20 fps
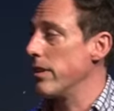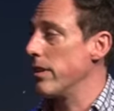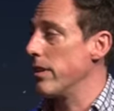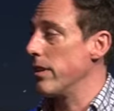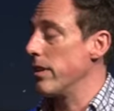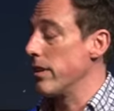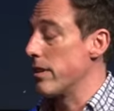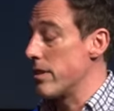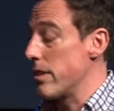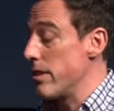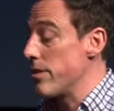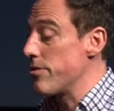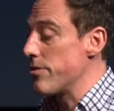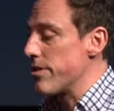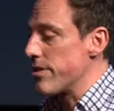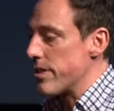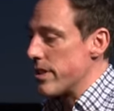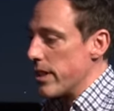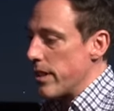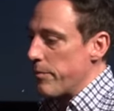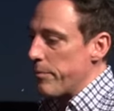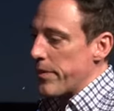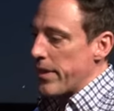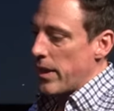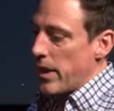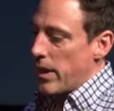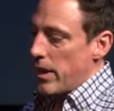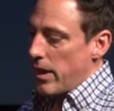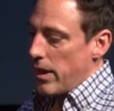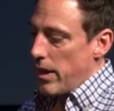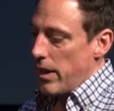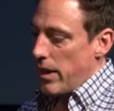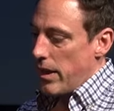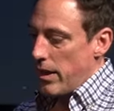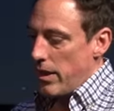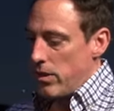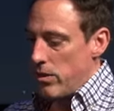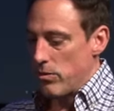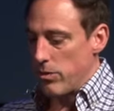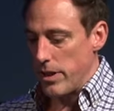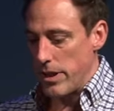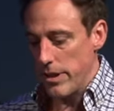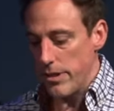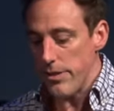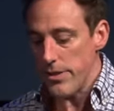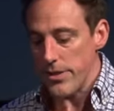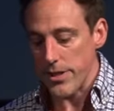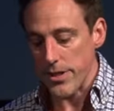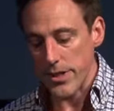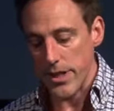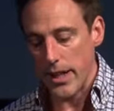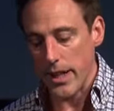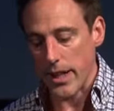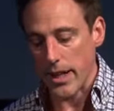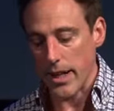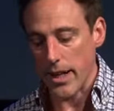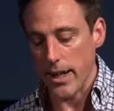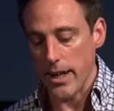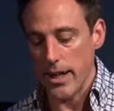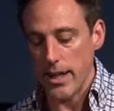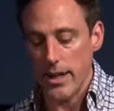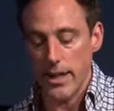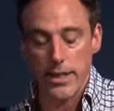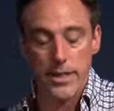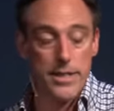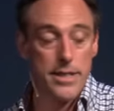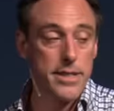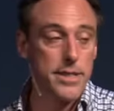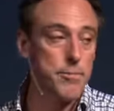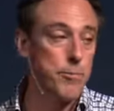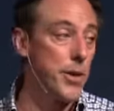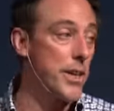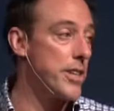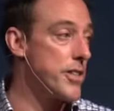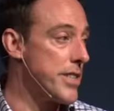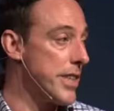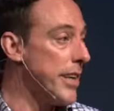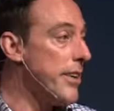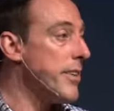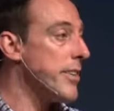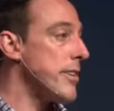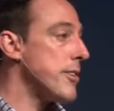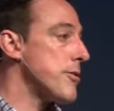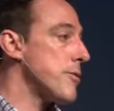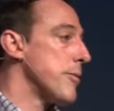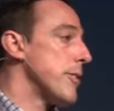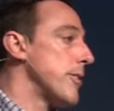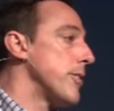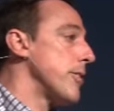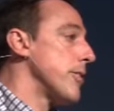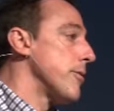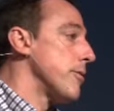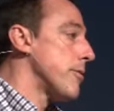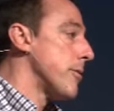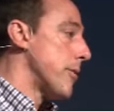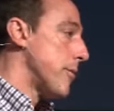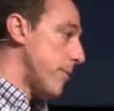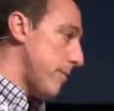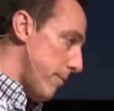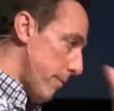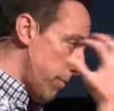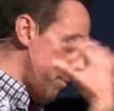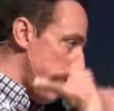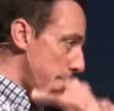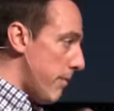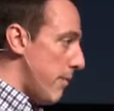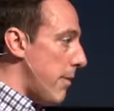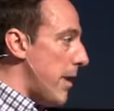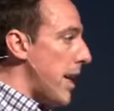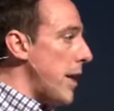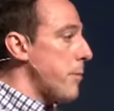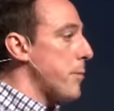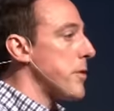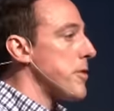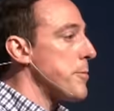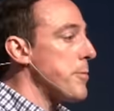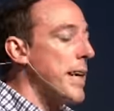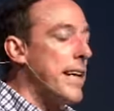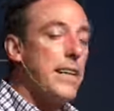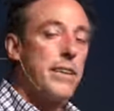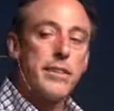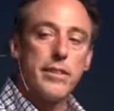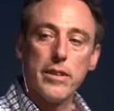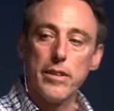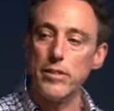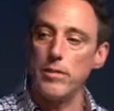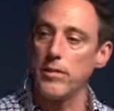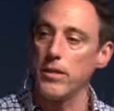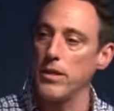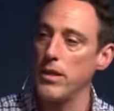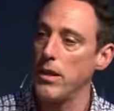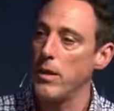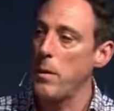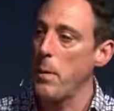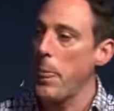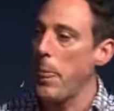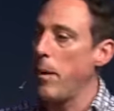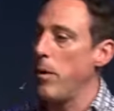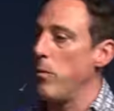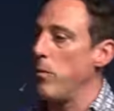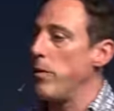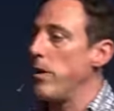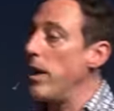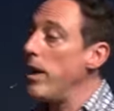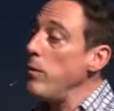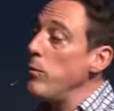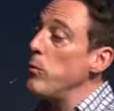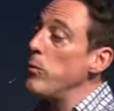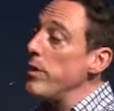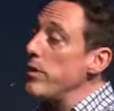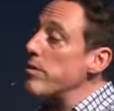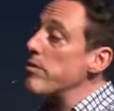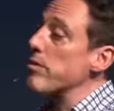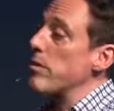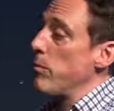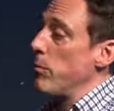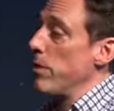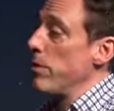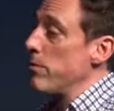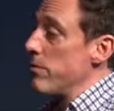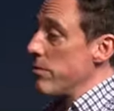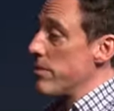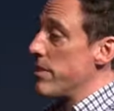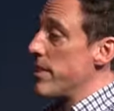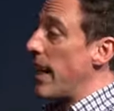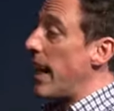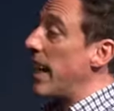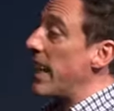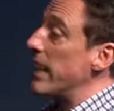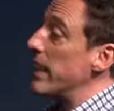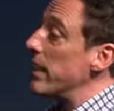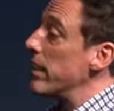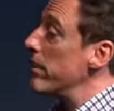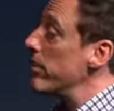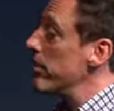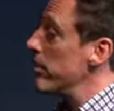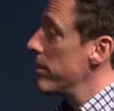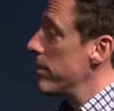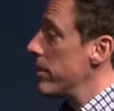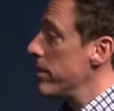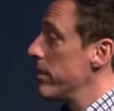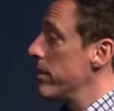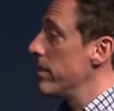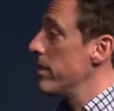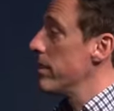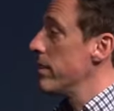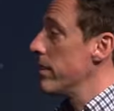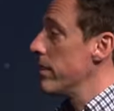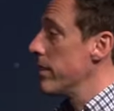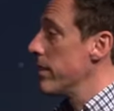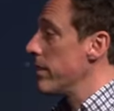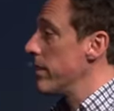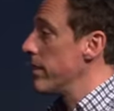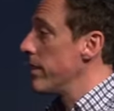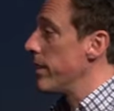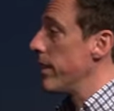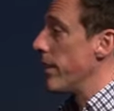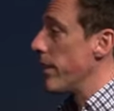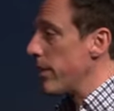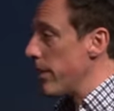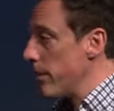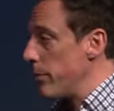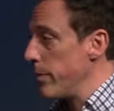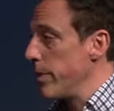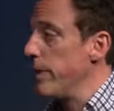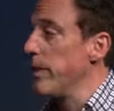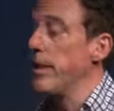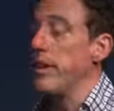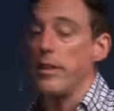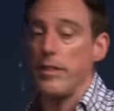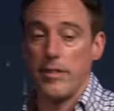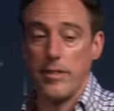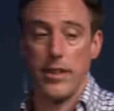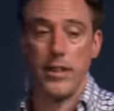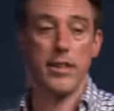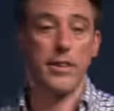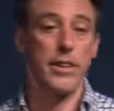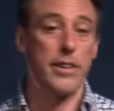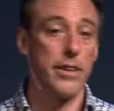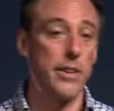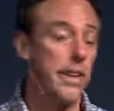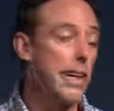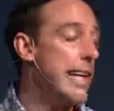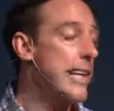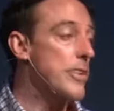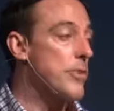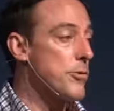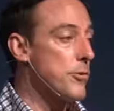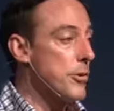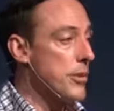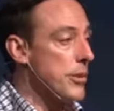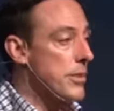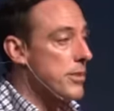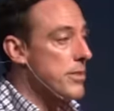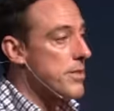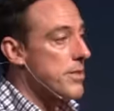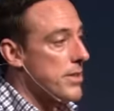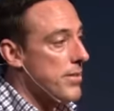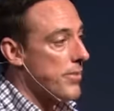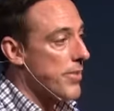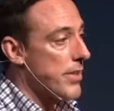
It's interesting. So here's the thing, and I, I just want to share this with you from my perspective. When I'm with someone who's dying, and they're going to be saying their last words,